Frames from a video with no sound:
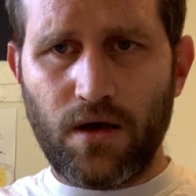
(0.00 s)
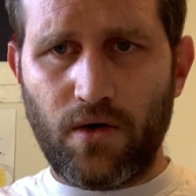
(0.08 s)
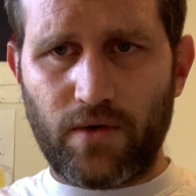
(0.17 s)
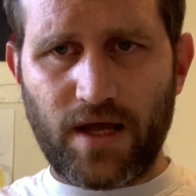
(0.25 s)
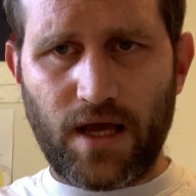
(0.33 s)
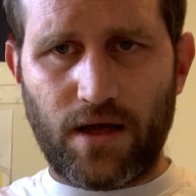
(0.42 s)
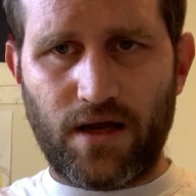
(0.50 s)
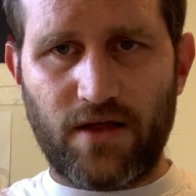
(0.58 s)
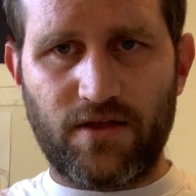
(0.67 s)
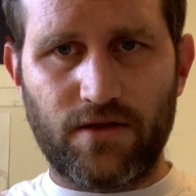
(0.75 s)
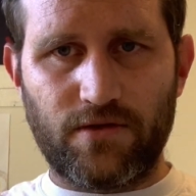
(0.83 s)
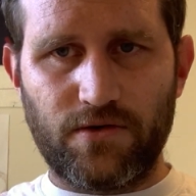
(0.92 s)
Okay, and I
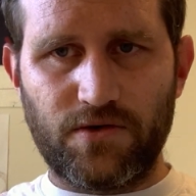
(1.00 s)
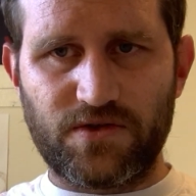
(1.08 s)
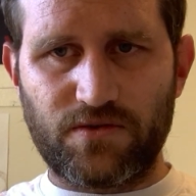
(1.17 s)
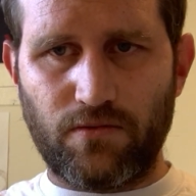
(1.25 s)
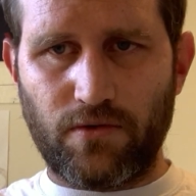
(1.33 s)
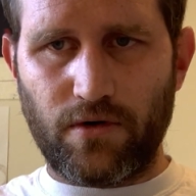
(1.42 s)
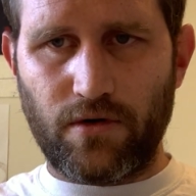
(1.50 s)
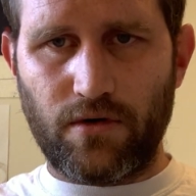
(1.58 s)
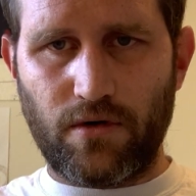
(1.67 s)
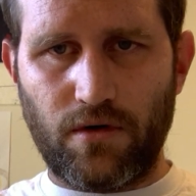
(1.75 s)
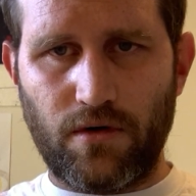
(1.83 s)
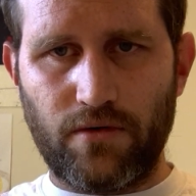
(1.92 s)
think those were
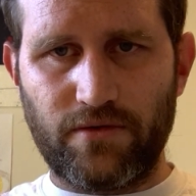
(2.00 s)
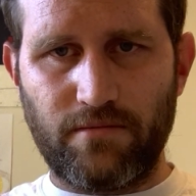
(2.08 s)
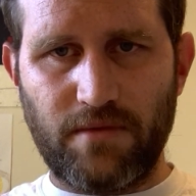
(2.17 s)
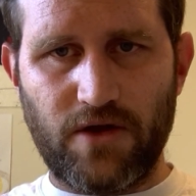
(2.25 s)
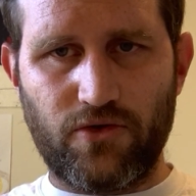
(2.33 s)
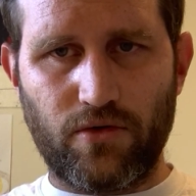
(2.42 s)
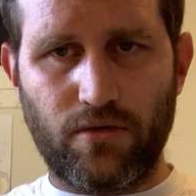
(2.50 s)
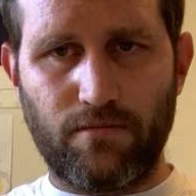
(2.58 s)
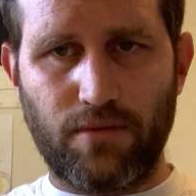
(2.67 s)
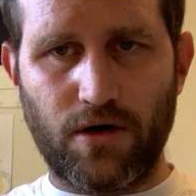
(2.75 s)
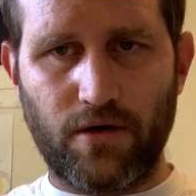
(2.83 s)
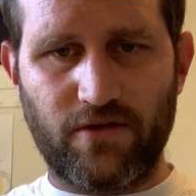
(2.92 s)
all the major
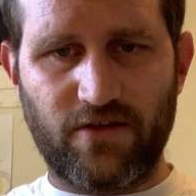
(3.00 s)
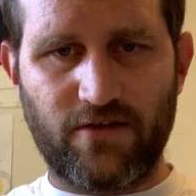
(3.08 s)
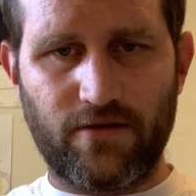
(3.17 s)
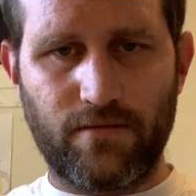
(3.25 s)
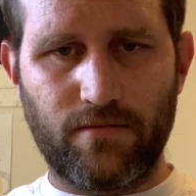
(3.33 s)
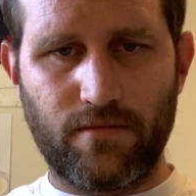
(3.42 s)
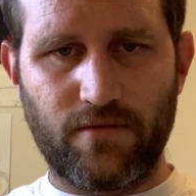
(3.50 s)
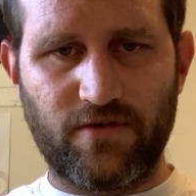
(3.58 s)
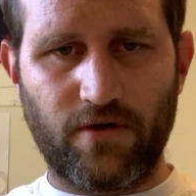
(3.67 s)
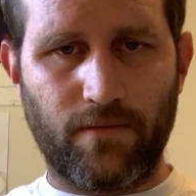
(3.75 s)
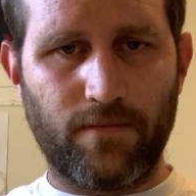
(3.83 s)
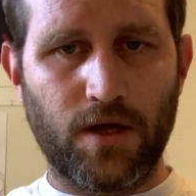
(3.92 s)
parts.
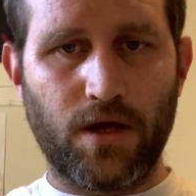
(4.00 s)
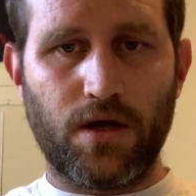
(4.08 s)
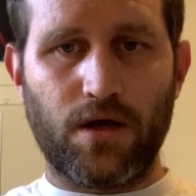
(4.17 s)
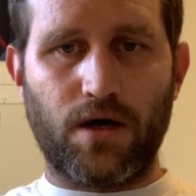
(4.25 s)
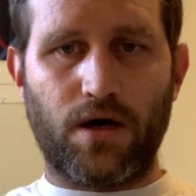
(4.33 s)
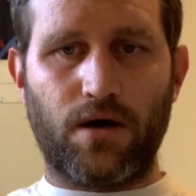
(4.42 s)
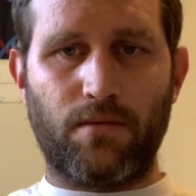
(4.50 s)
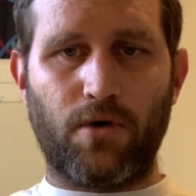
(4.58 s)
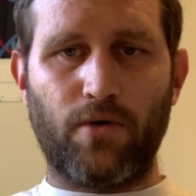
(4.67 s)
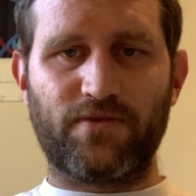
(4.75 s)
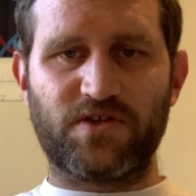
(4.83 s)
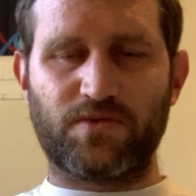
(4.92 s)
So,
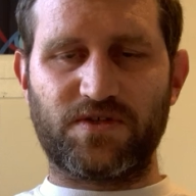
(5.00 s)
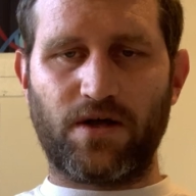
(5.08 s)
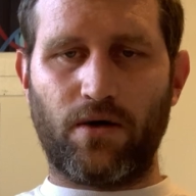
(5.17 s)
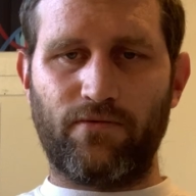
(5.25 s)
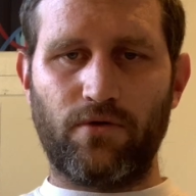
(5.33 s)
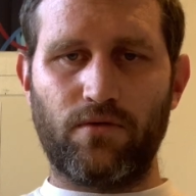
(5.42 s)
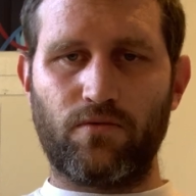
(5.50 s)
hope this was helpful.